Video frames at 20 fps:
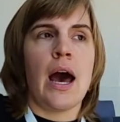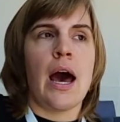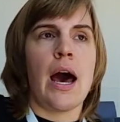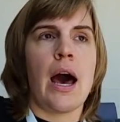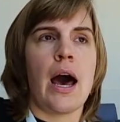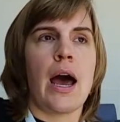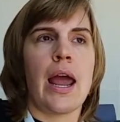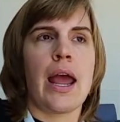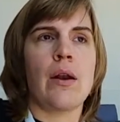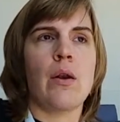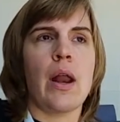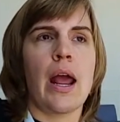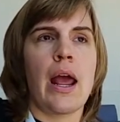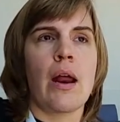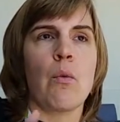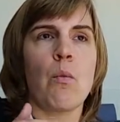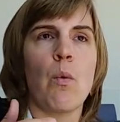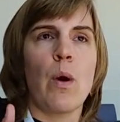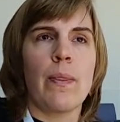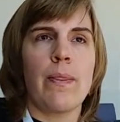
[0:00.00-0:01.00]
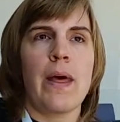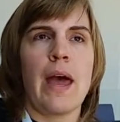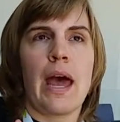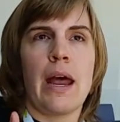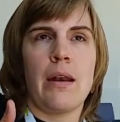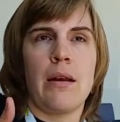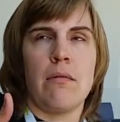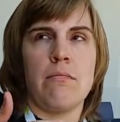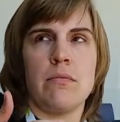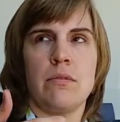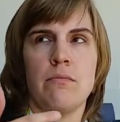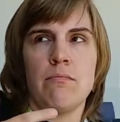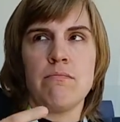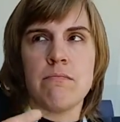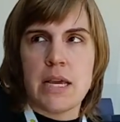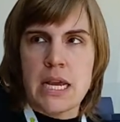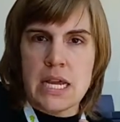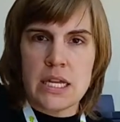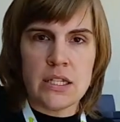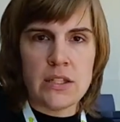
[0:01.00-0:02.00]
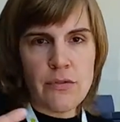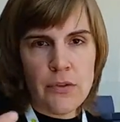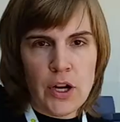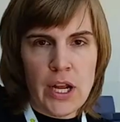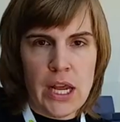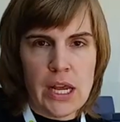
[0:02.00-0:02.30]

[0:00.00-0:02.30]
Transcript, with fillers: uh, and and what that means for